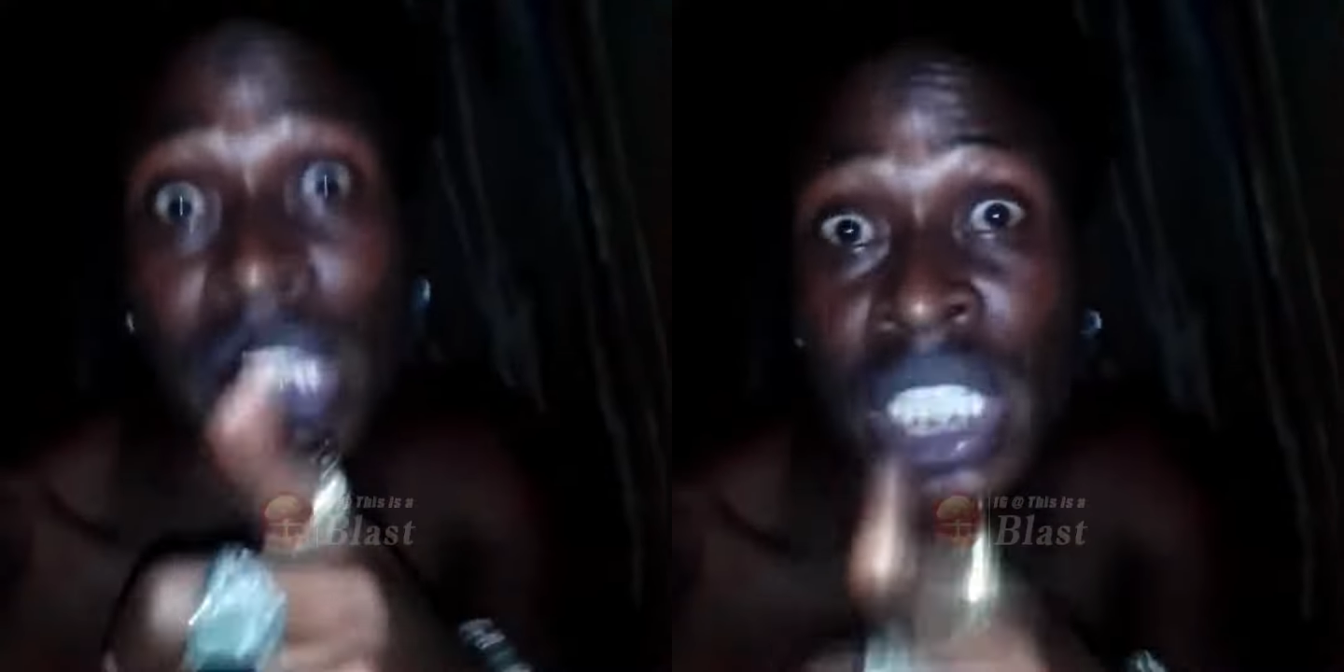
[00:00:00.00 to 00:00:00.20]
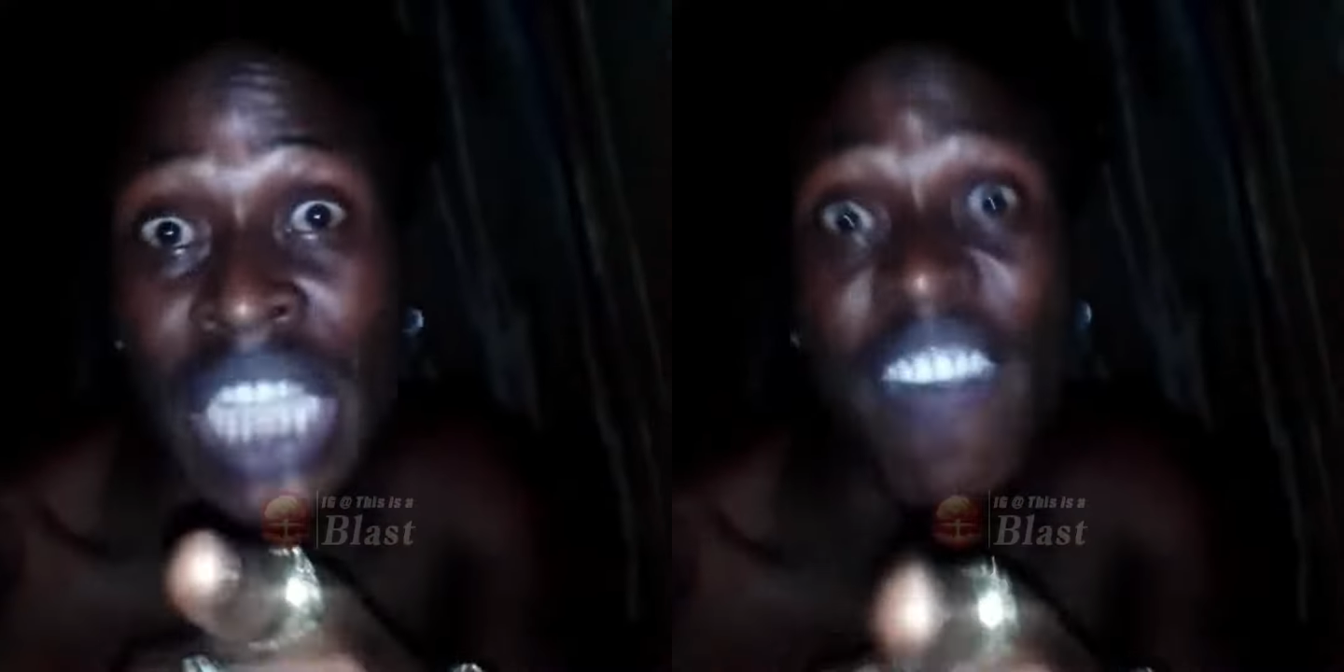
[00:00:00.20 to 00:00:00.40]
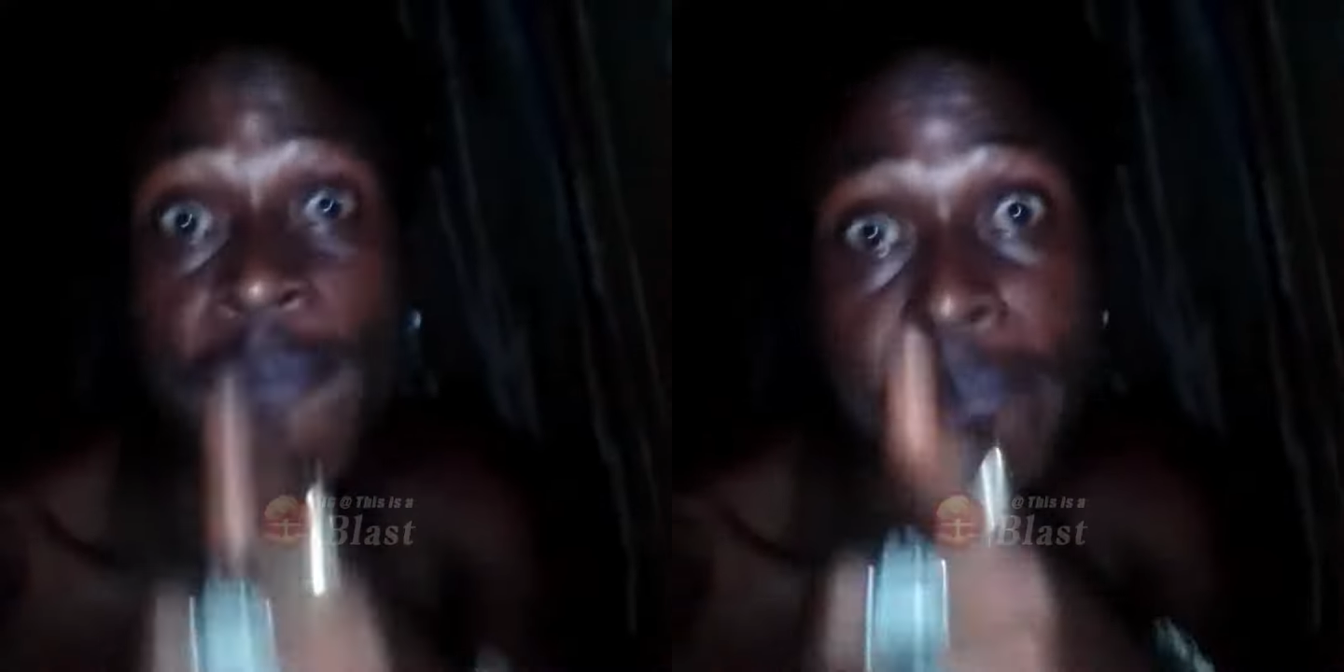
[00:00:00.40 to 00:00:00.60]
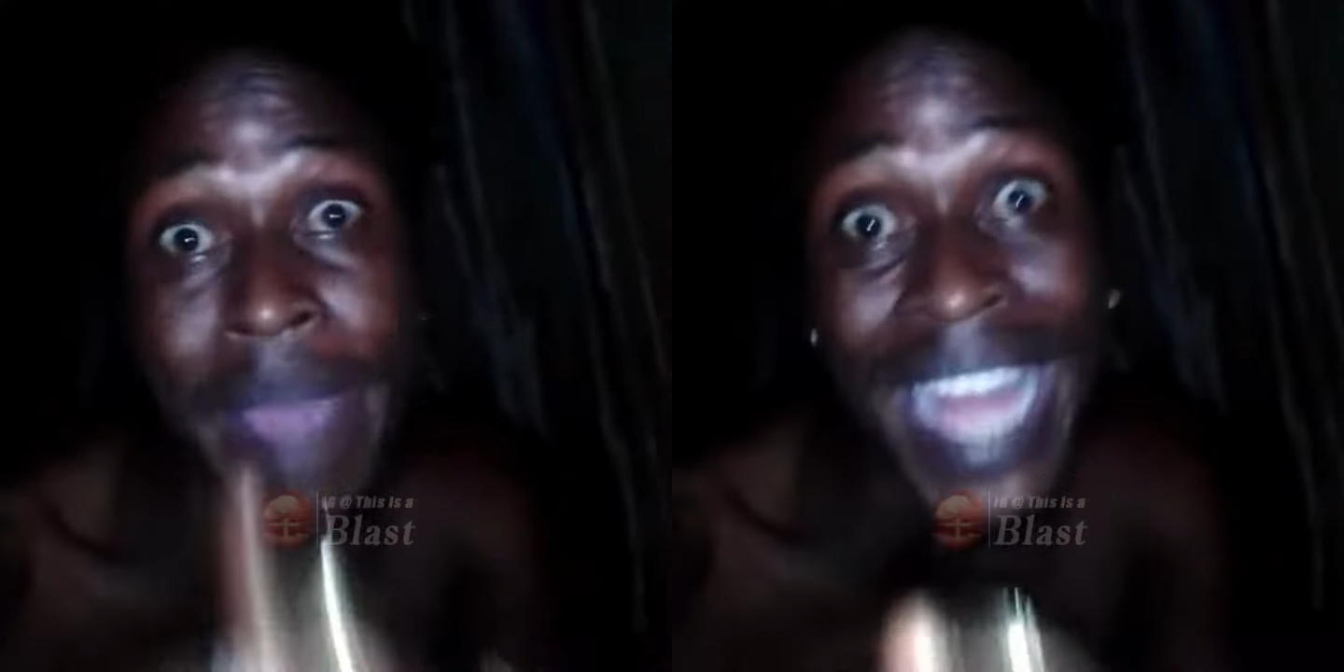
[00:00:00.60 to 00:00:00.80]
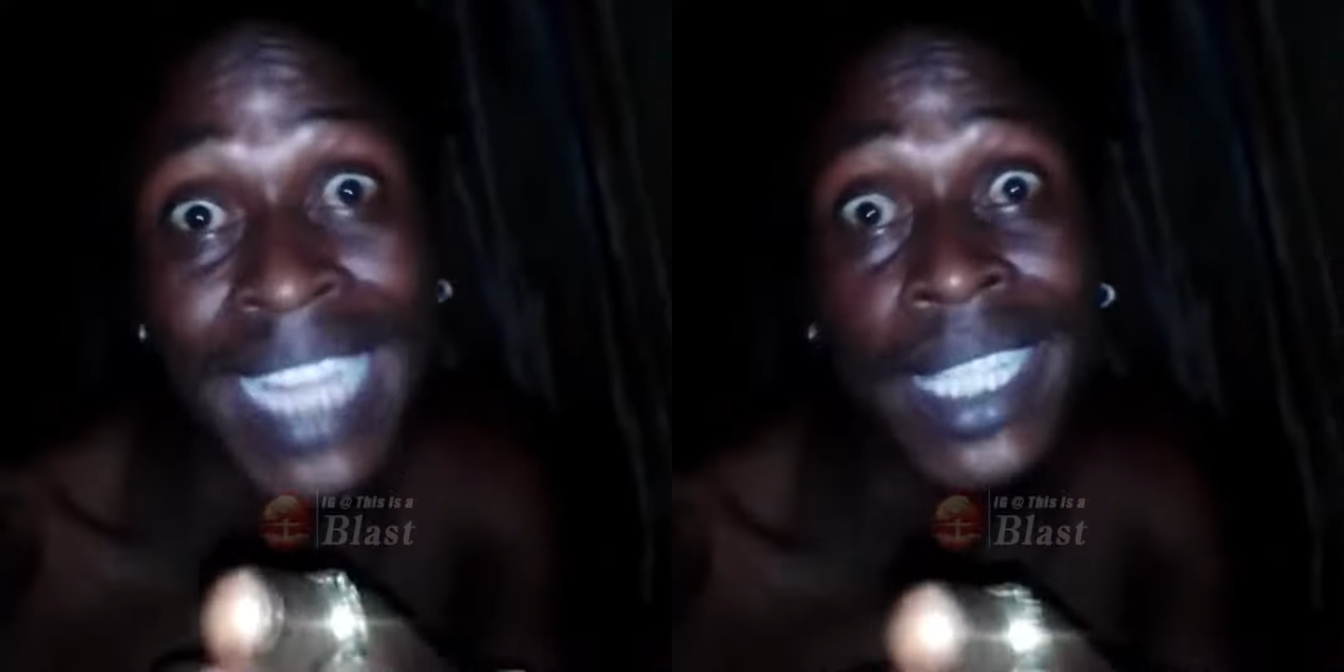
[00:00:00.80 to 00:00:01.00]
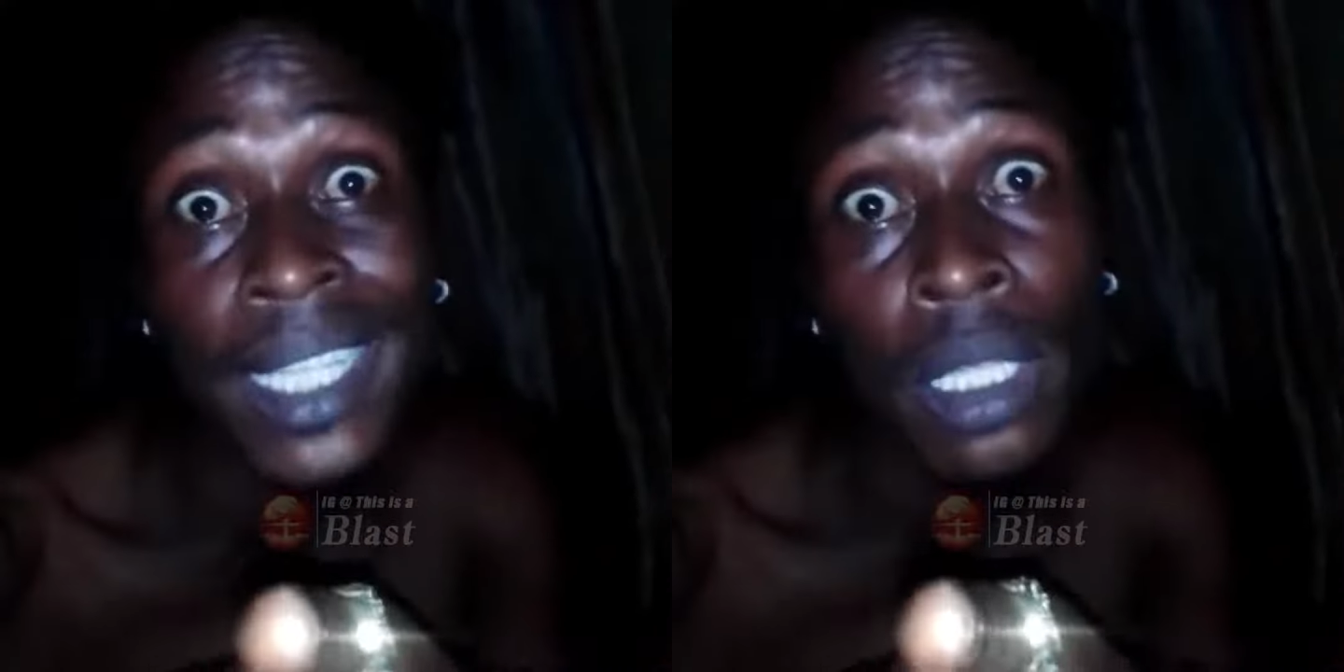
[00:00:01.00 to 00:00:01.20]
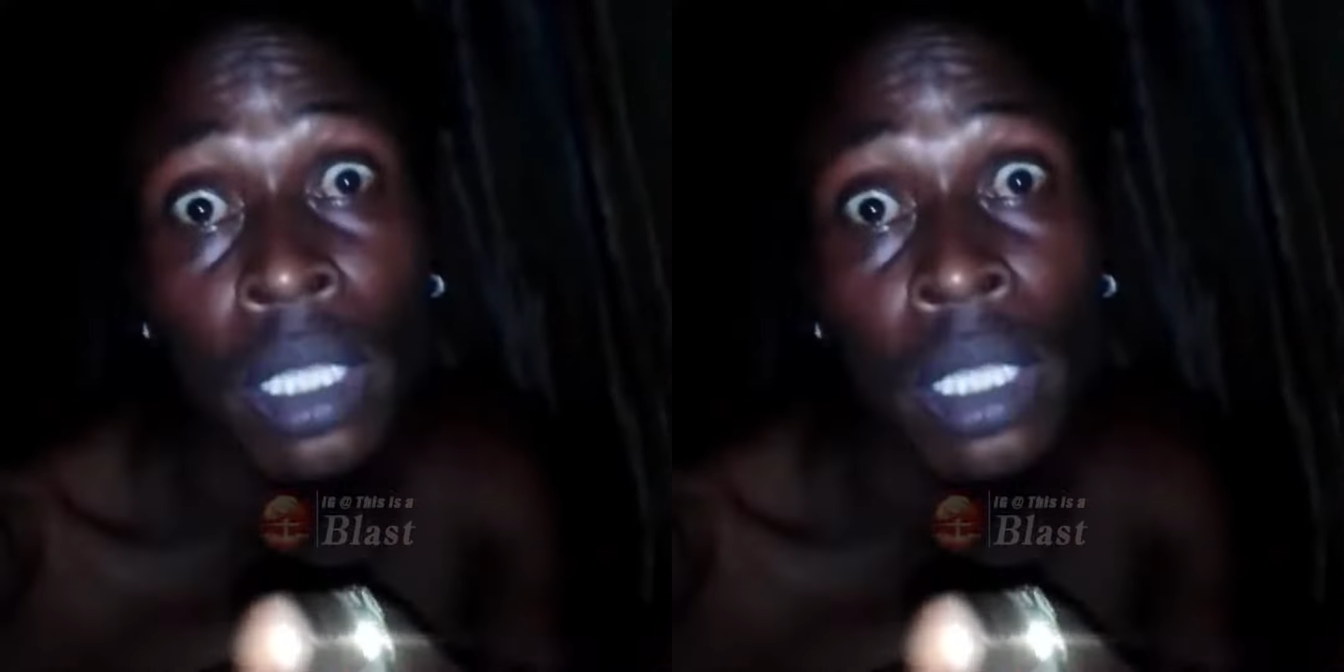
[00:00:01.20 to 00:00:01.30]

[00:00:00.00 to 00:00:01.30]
teacher have belt